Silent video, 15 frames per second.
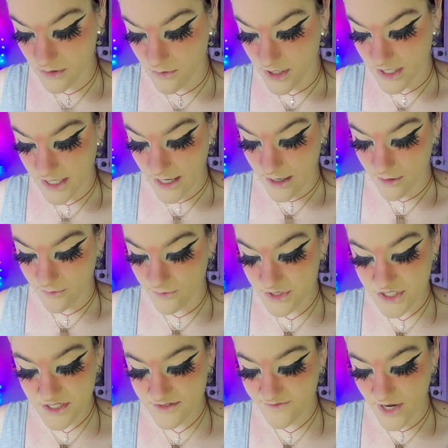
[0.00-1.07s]
work out,
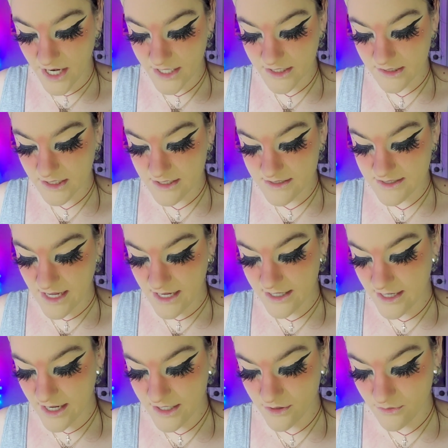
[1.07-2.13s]
which is fine because
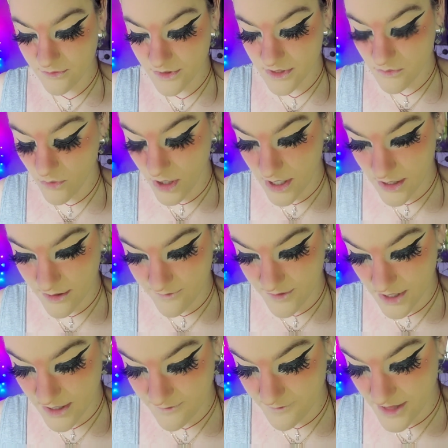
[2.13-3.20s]
I don't really want a
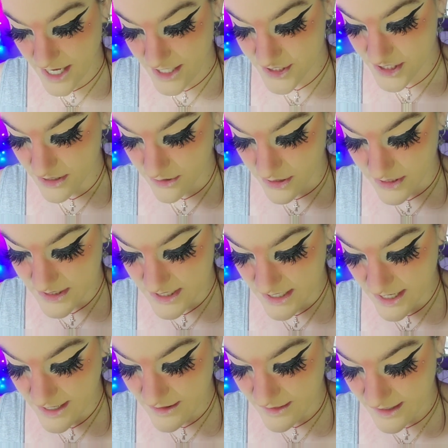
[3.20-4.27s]
very flashy look
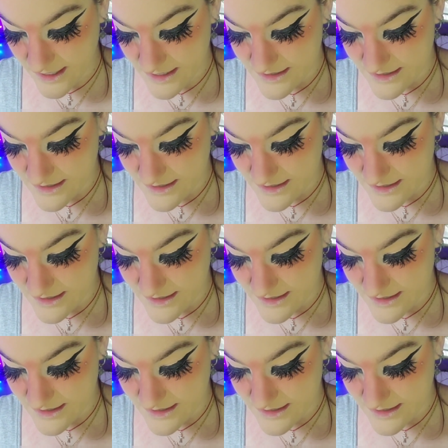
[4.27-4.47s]
today. Like I